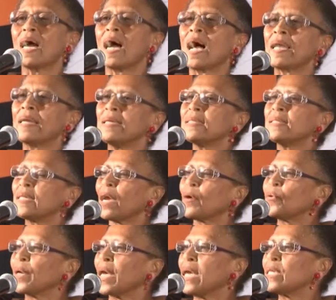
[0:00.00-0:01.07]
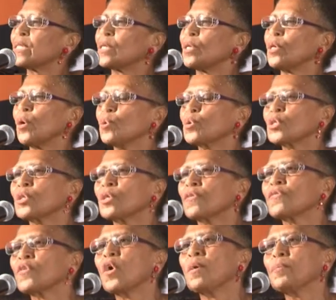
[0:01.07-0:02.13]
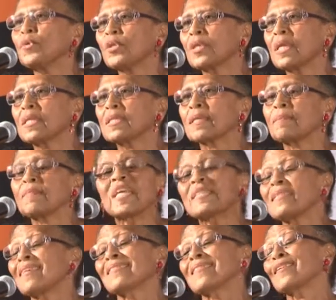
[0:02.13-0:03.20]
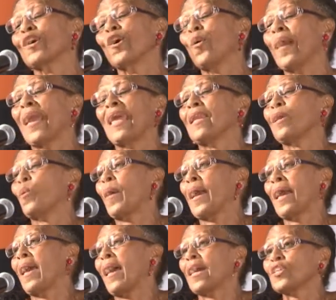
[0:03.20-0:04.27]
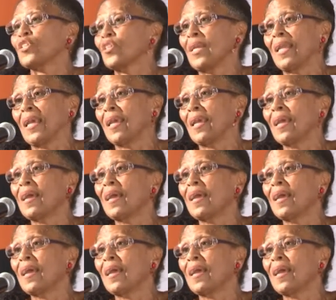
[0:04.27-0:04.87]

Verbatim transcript: uninterrogated notion of communalism that doesn't go anywhere, actually,